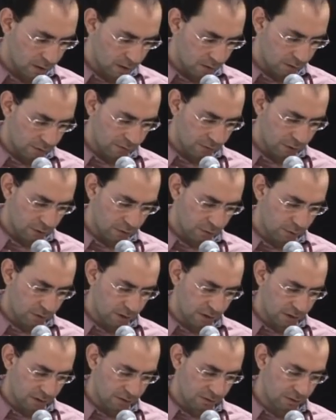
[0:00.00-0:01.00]
The first one
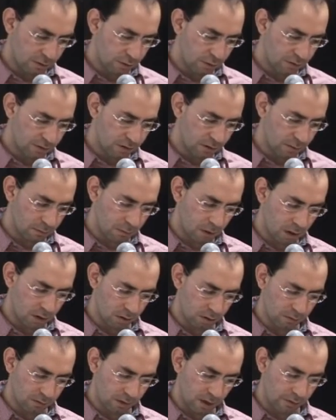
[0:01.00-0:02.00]
is using the
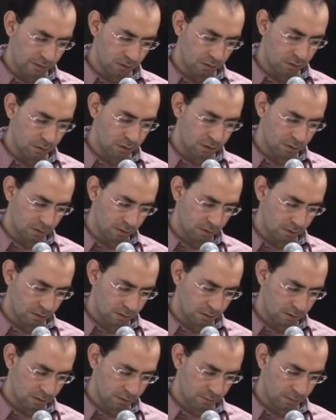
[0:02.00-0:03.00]
model of evolution,
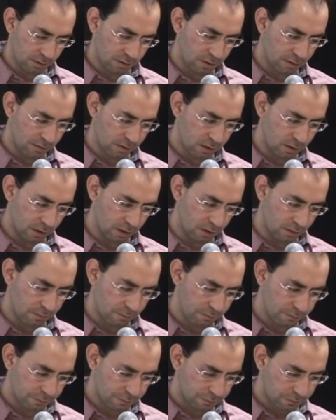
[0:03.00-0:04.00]
specifically
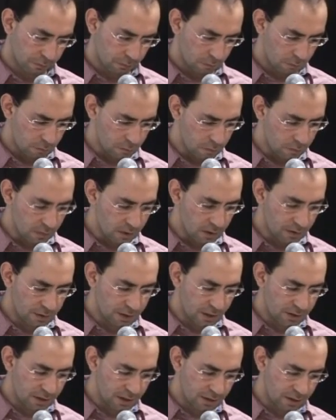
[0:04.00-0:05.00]
the
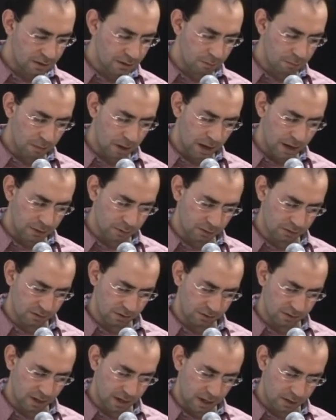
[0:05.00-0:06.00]
idea that the mind was
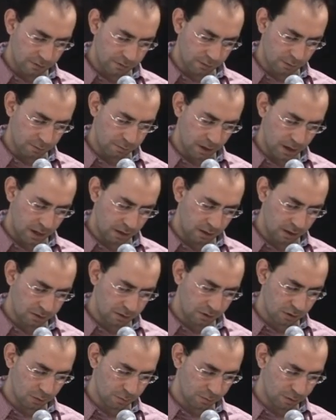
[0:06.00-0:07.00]
designed for
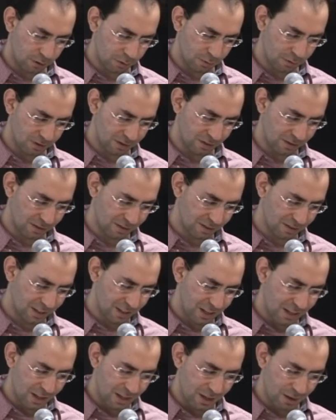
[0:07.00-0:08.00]
biological purposes
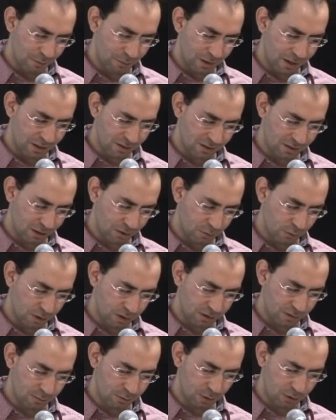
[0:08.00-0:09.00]
based on what
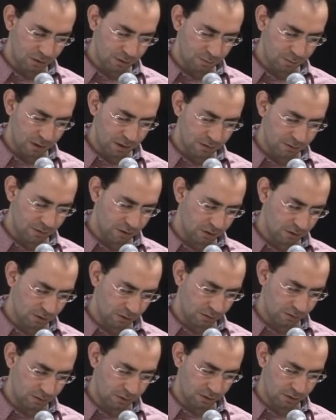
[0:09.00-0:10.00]
is most
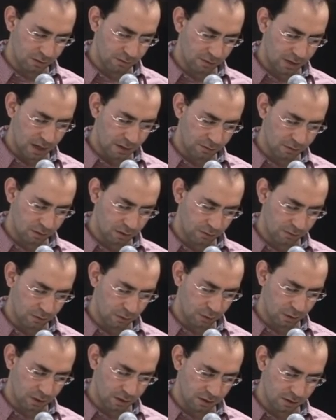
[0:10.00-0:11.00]
beneficial for survival of the
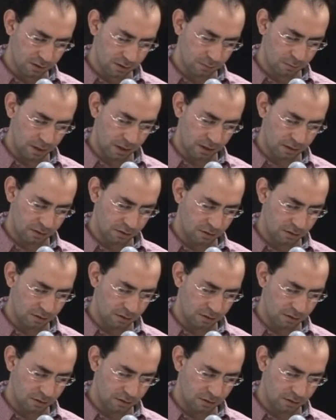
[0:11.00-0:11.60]
organism and its